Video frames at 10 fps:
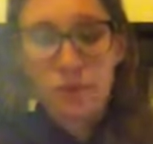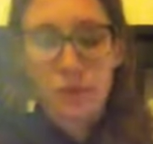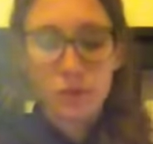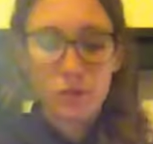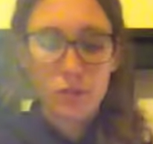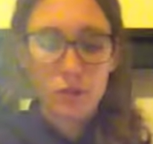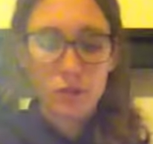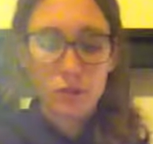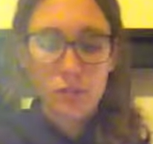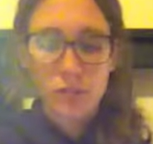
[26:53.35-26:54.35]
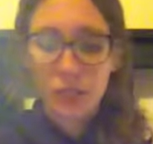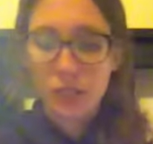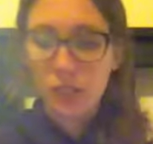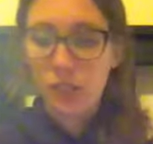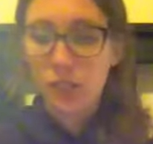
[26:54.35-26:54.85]
So, I
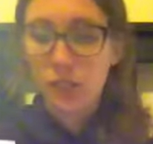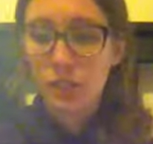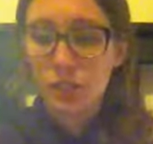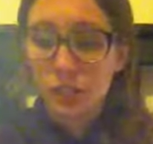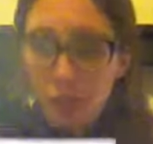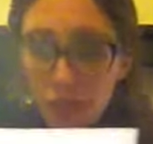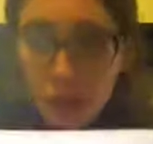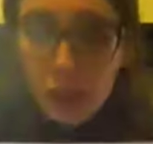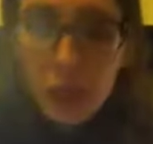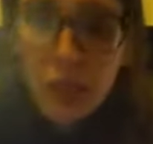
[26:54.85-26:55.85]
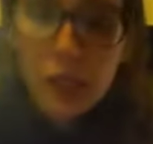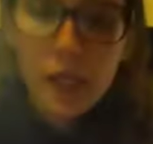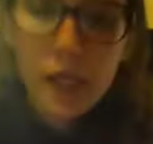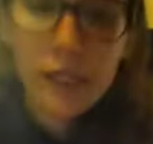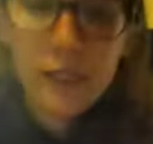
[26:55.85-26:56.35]
got...
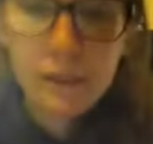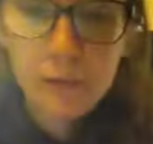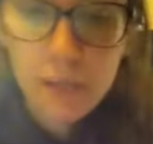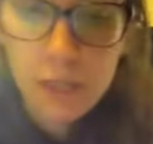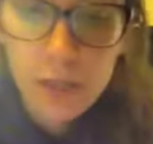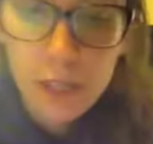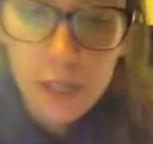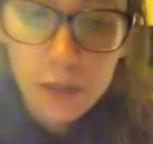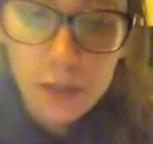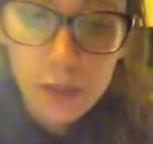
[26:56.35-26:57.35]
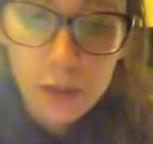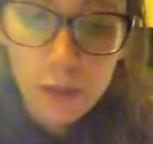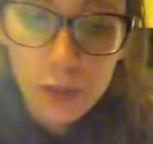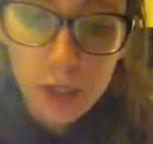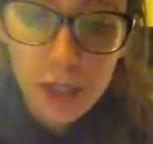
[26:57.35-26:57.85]
It's Little House
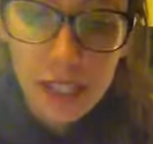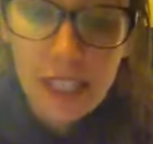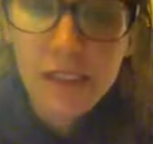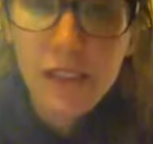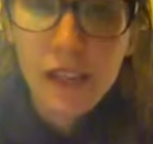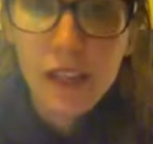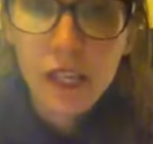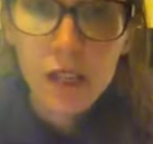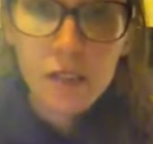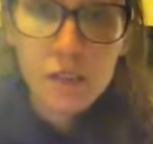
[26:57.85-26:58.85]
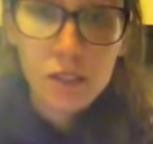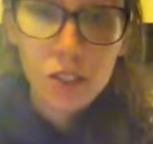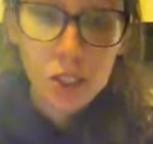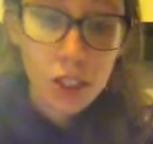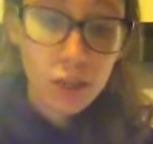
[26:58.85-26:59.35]
Needleworks Giving Thanks. It's
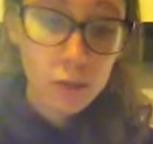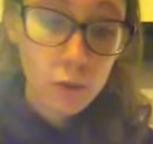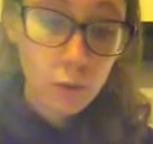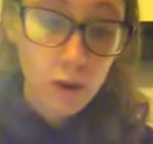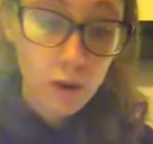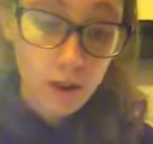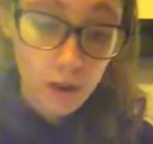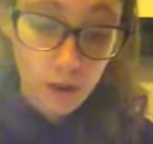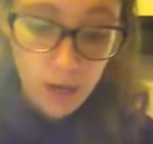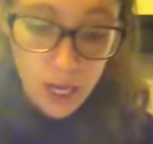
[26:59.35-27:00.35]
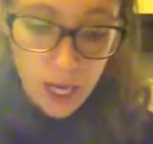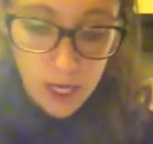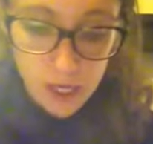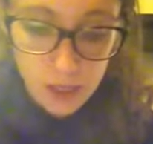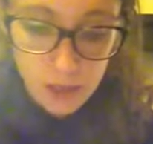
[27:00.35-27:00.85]
chart number
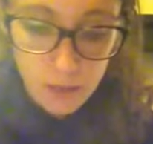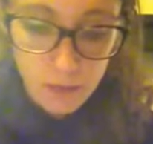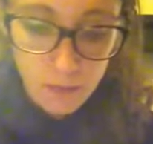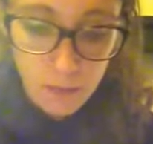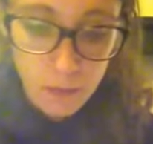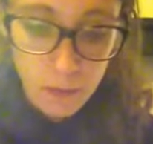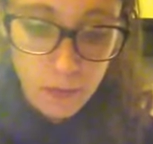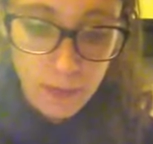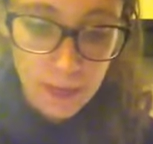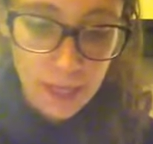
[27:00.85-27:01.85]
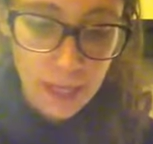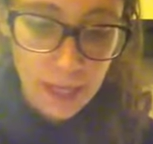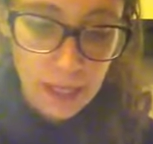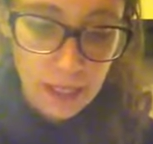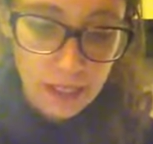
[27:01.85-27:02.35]
138.
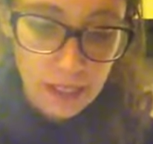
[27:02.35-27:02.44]
And it